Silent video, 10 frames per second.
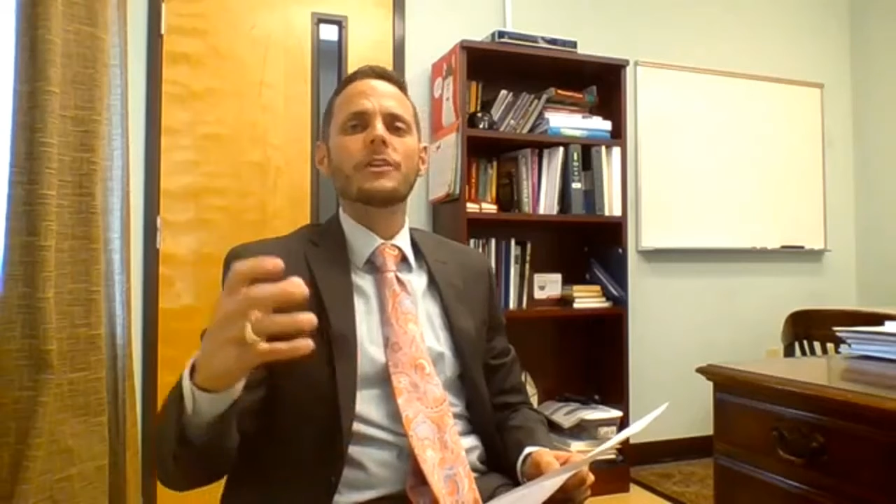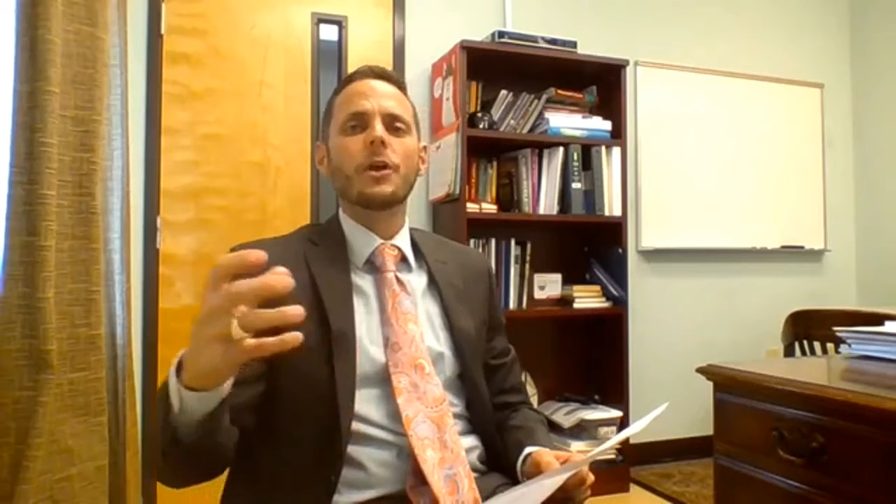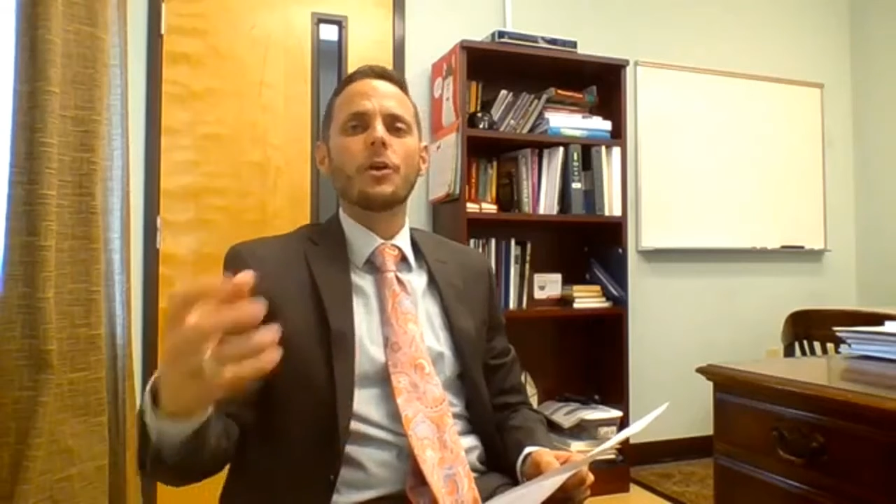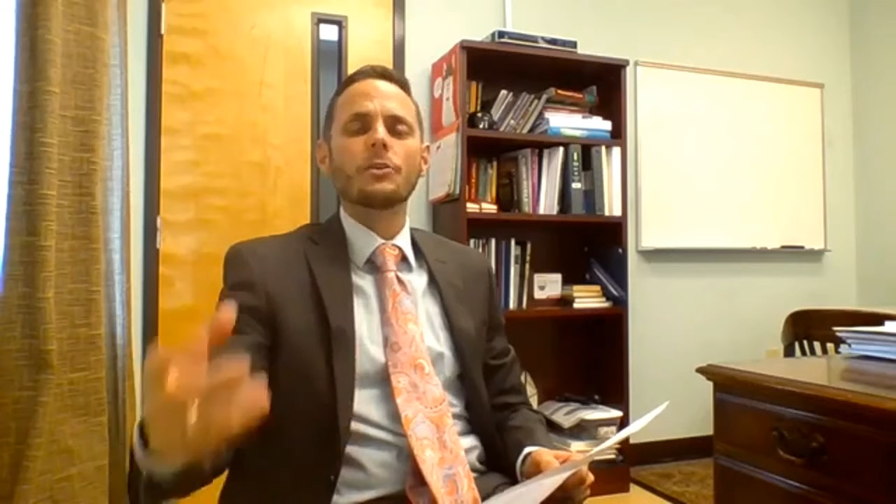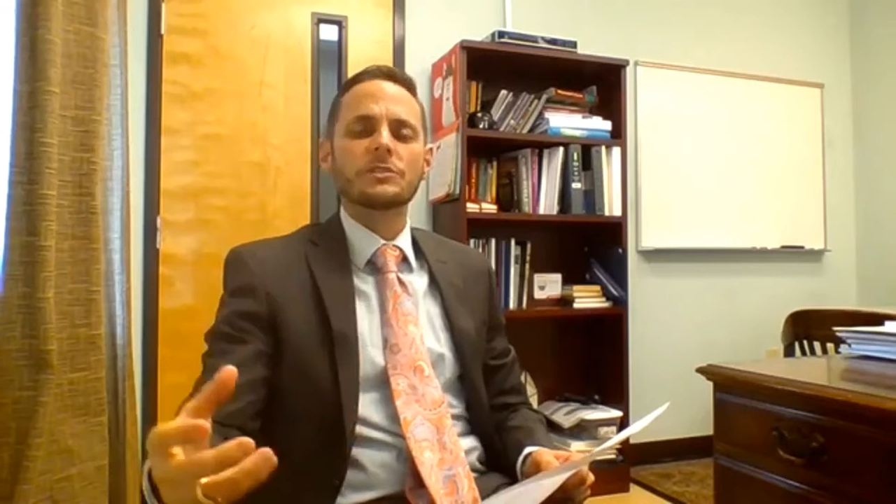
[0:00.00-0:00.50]
of
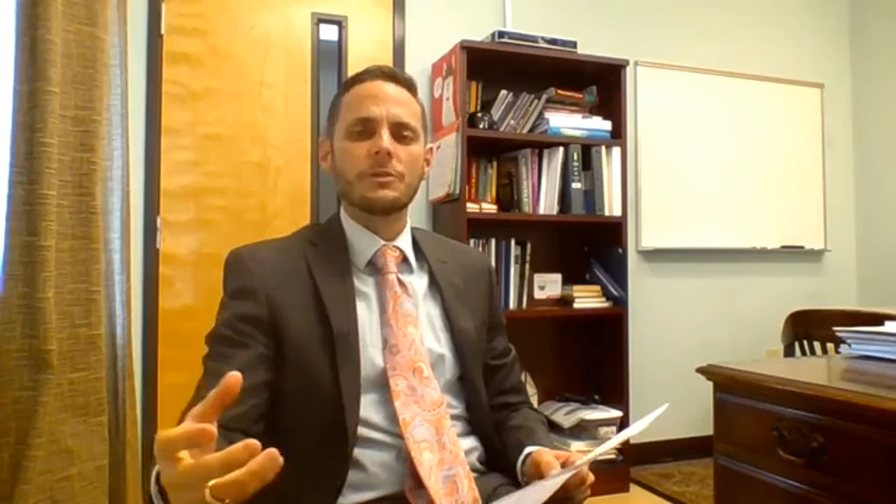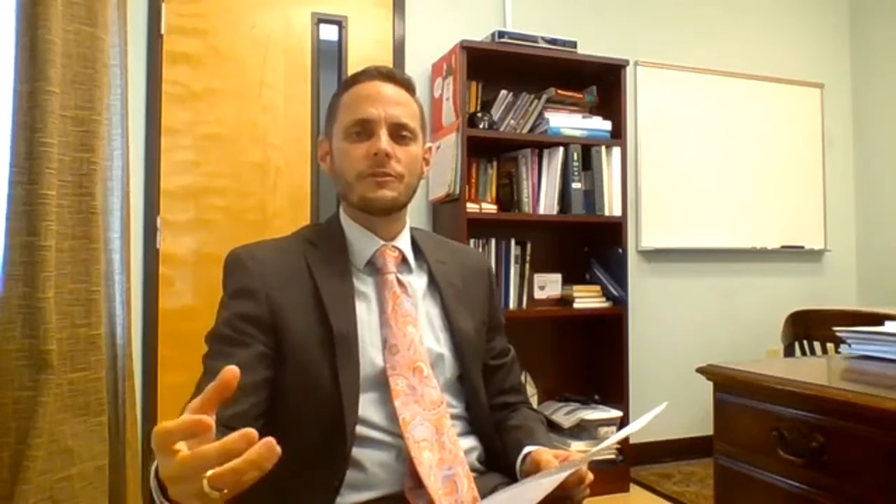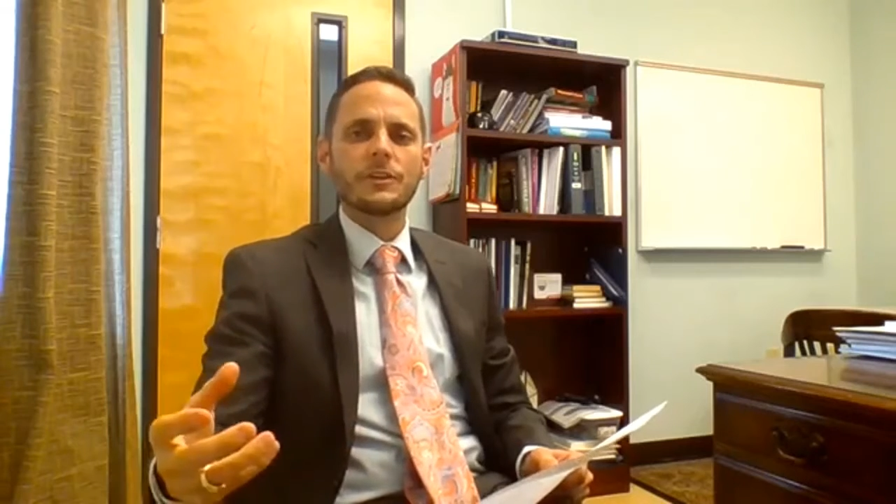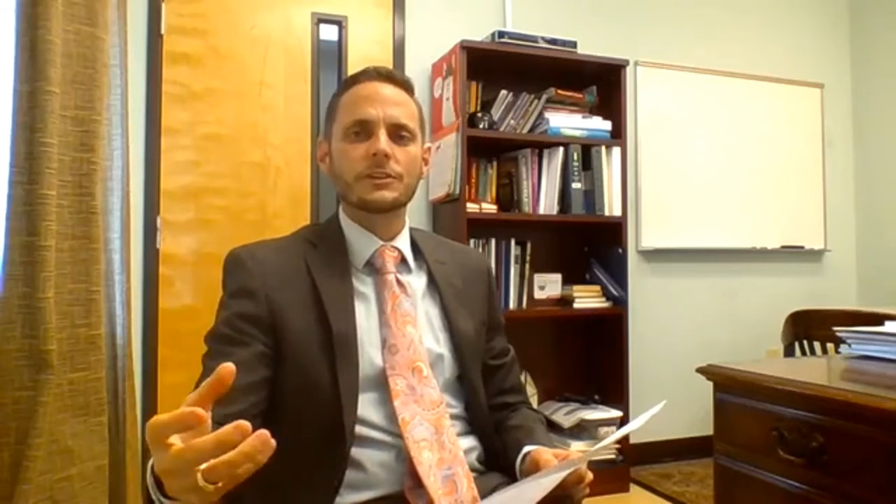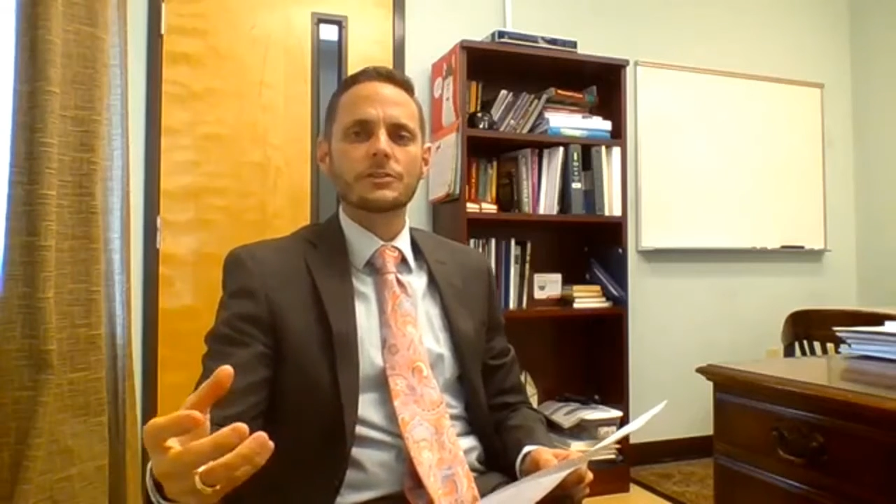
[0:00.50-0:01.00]
an
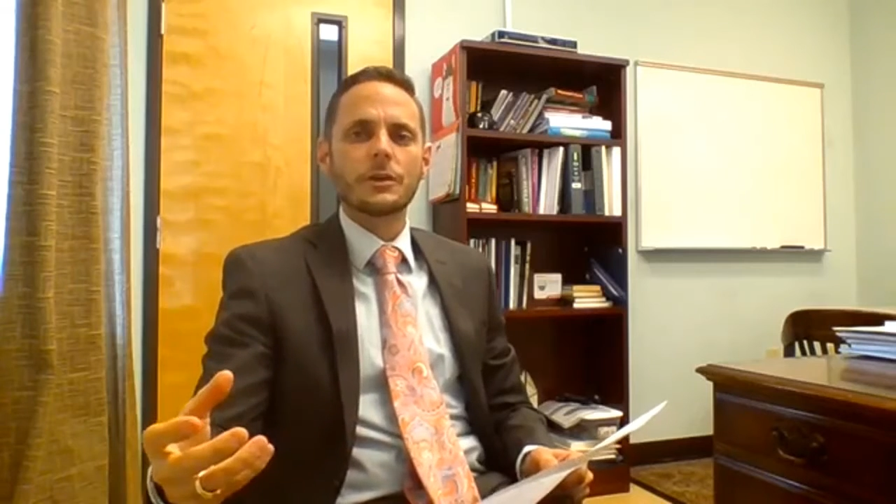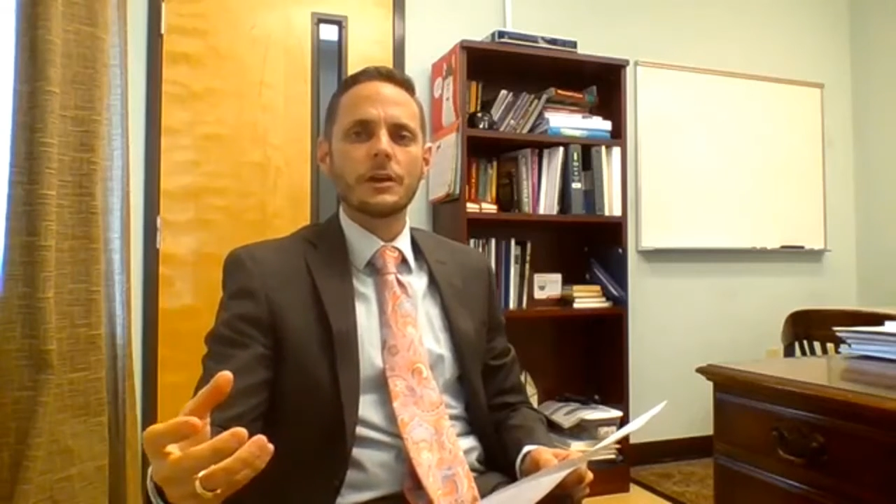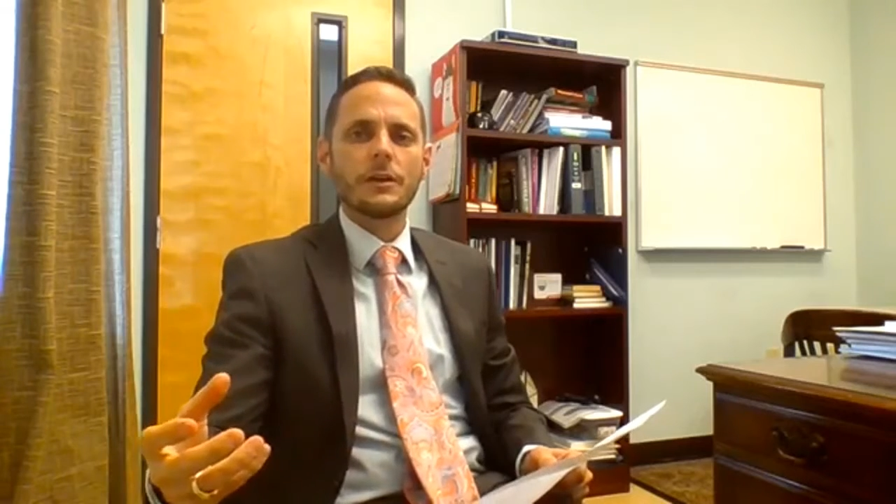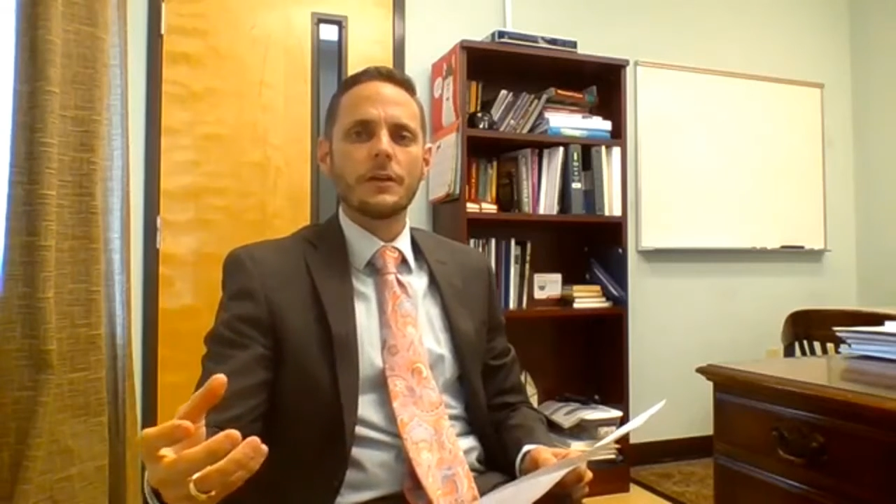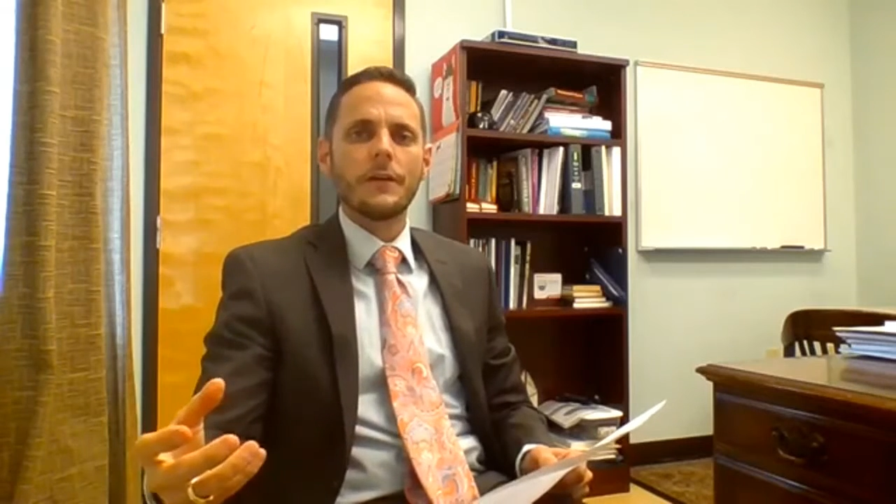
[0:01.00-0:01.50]
ultimate
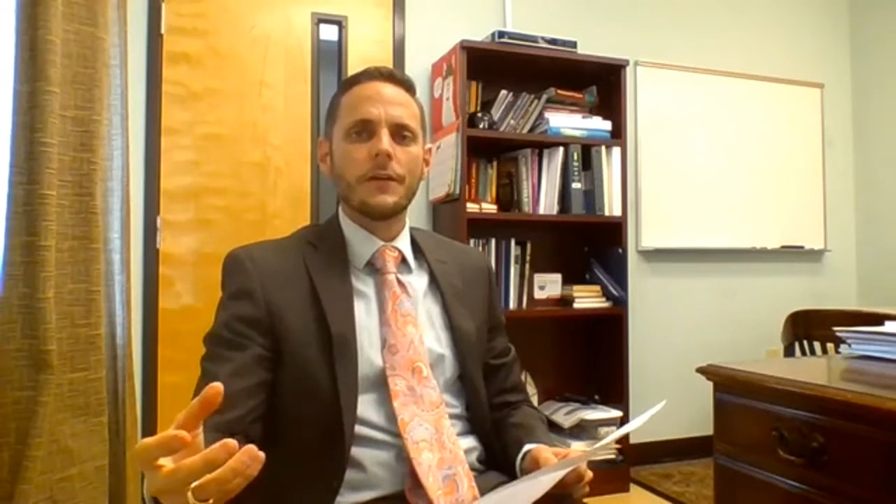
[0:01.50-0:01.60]
victory.